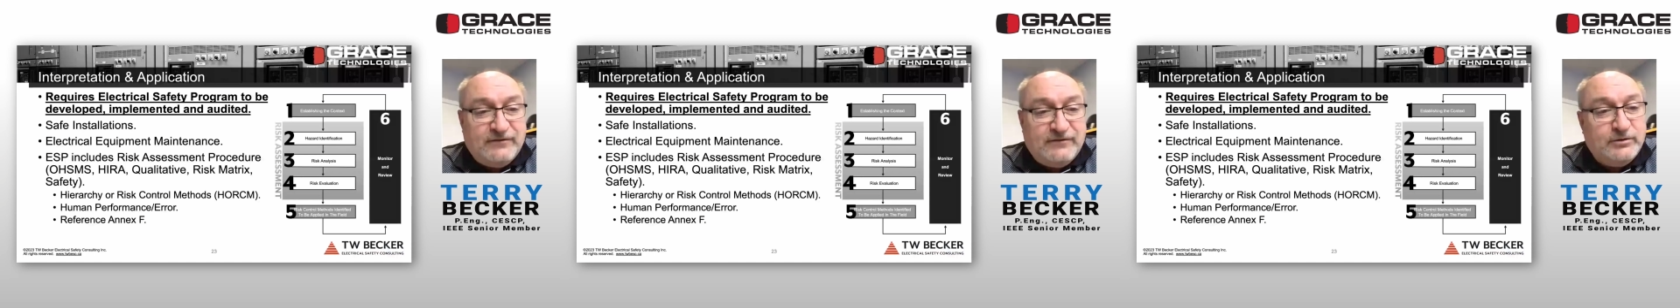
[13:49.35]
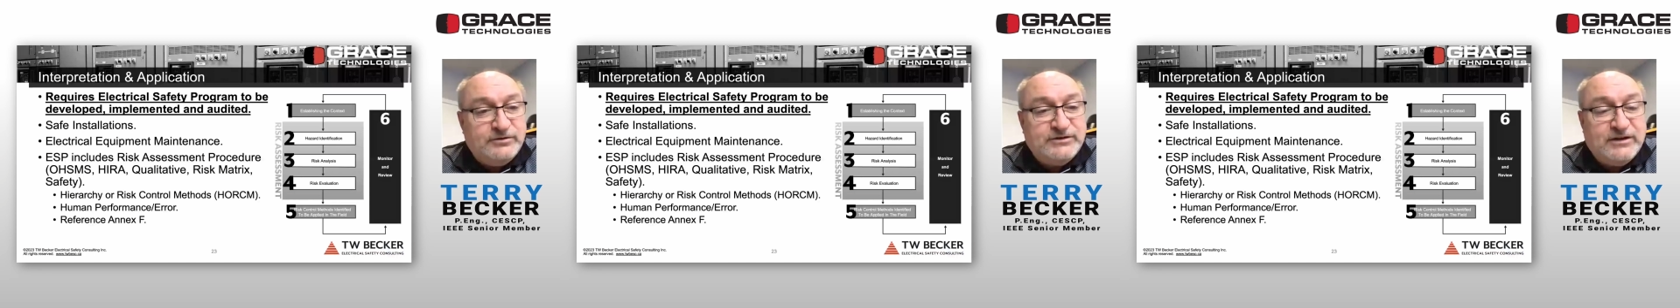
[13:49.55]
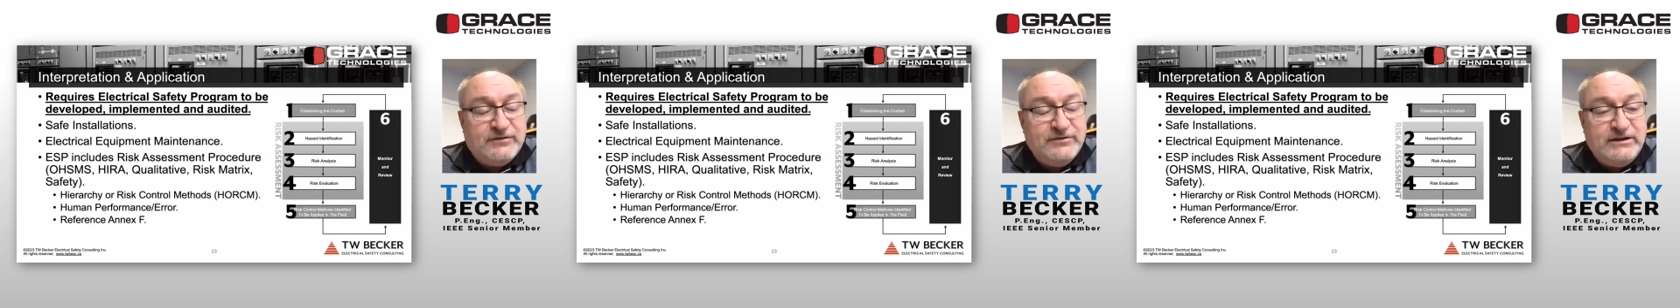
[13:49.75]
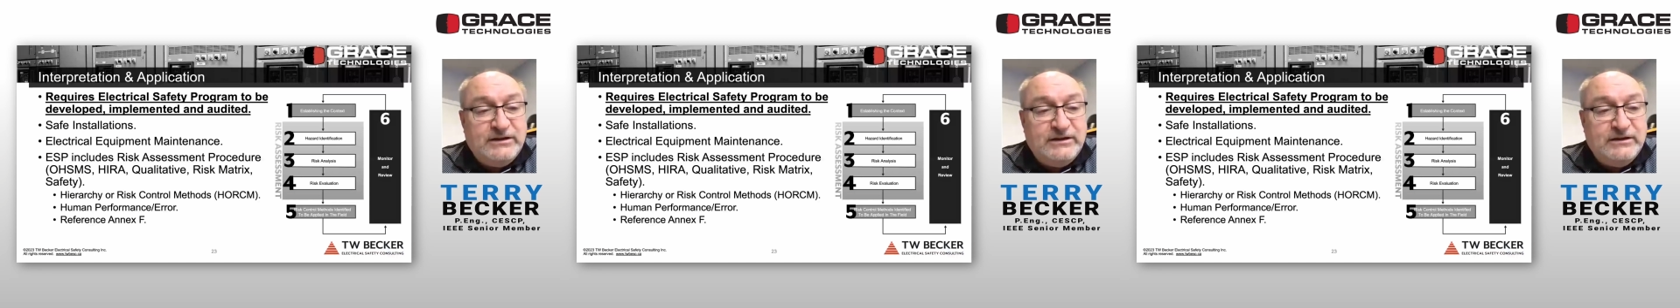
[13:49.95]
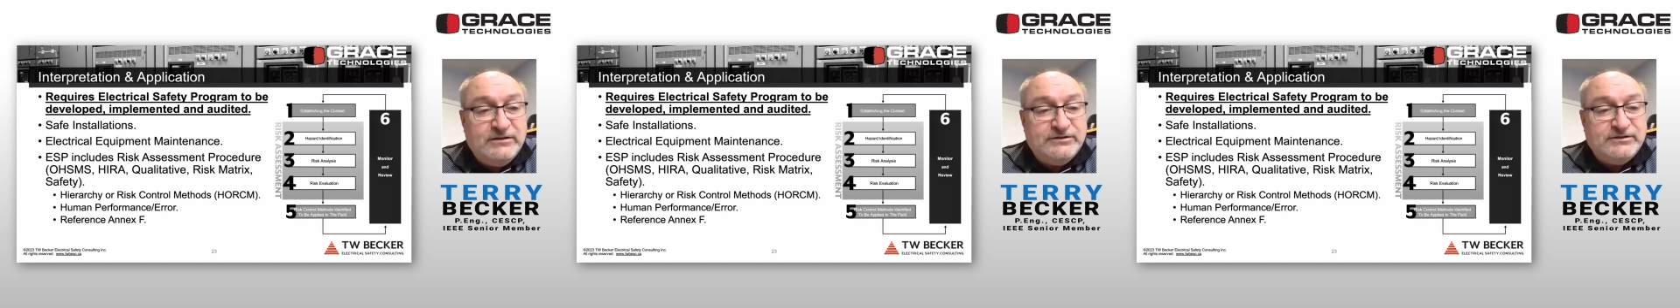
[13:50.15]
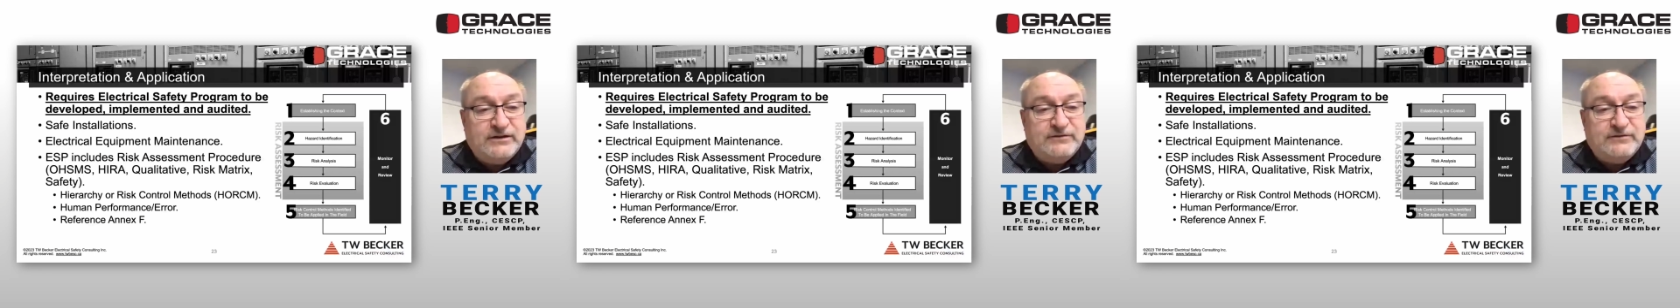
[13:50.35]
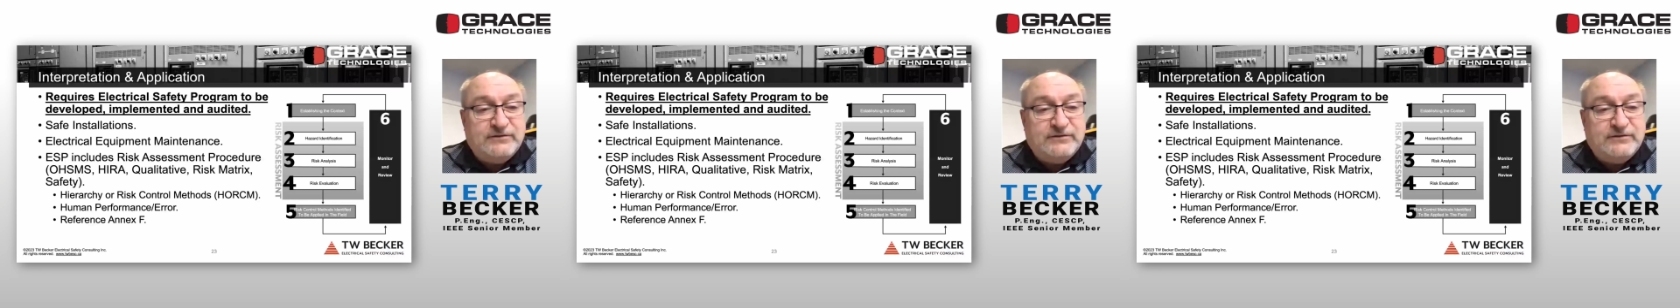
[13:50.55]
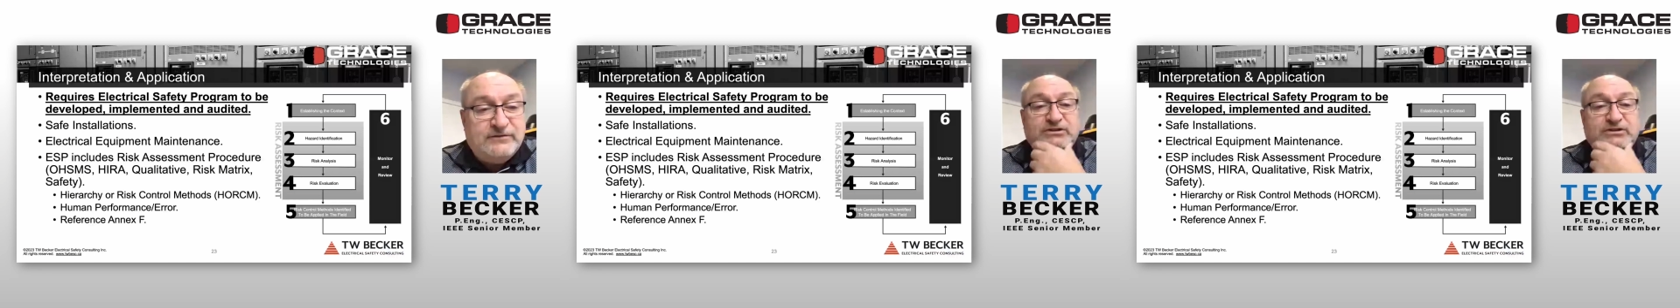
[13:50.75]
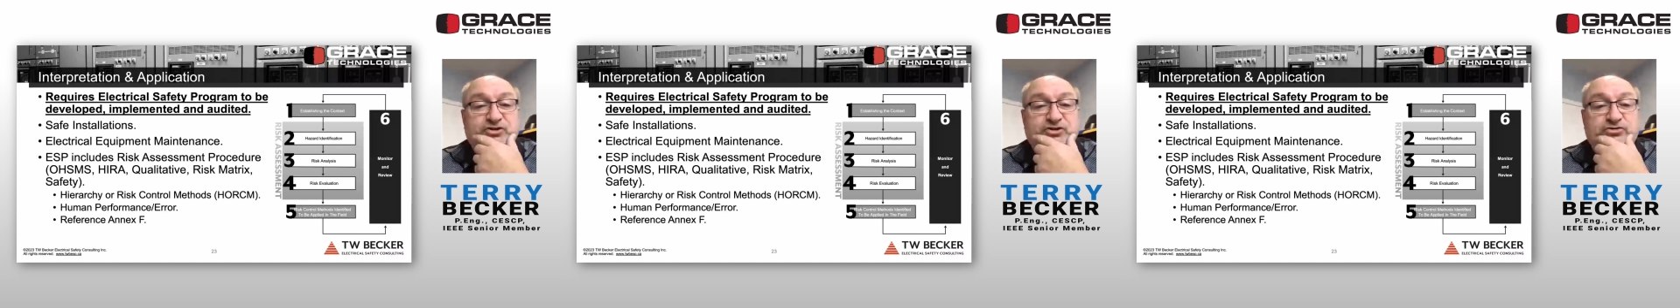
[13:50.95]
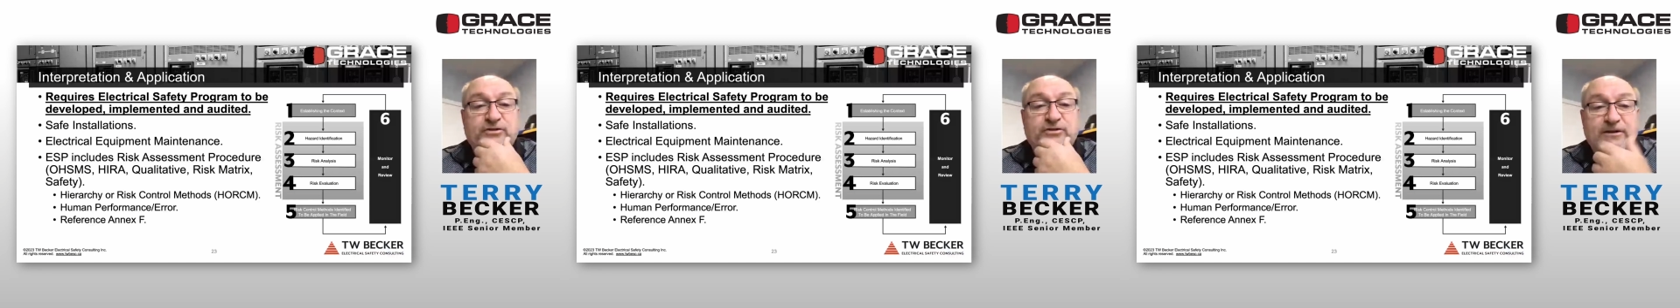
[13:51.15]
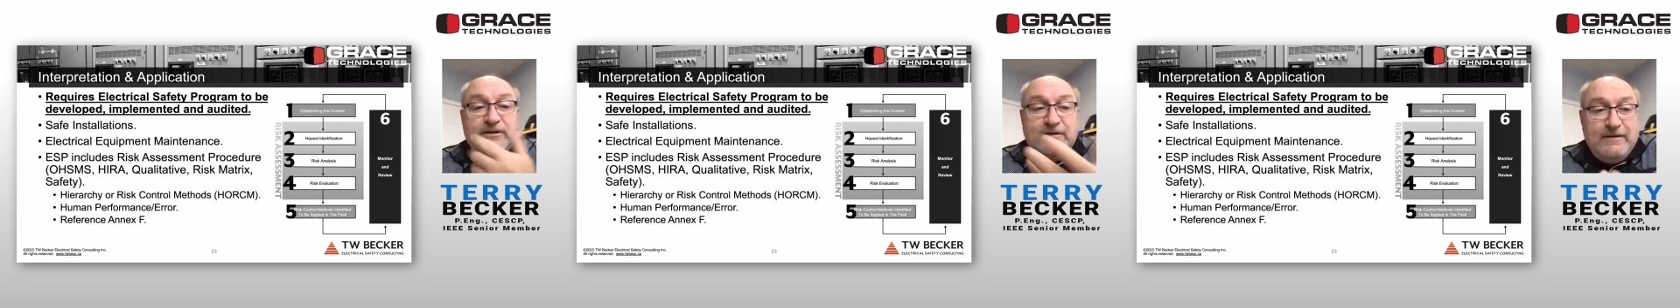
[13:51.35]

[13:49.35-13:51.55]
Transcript: of both 70E and Z462.